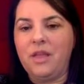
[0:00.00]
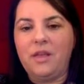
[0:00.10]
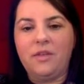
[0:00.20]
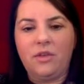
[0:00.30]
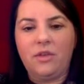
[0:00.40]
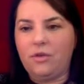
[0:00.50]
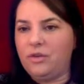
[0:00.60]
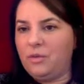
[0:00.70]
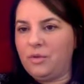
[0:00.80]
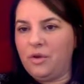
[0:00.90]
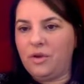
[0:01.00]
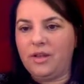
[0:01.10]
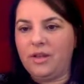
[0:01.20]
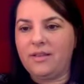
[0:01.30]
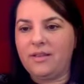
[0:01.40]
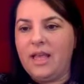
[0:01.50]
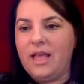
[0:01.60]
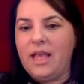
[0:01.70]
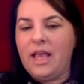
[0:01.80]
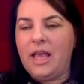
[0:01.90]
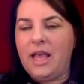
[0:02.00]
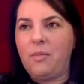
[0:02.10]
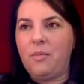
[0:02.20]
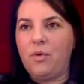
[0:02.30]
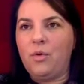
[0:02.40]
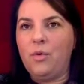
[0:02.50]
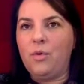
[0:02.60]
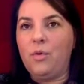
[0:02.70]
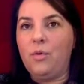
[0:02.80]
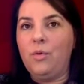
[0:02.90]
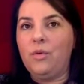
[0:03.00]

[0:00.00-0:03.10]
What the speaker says: security plugins, you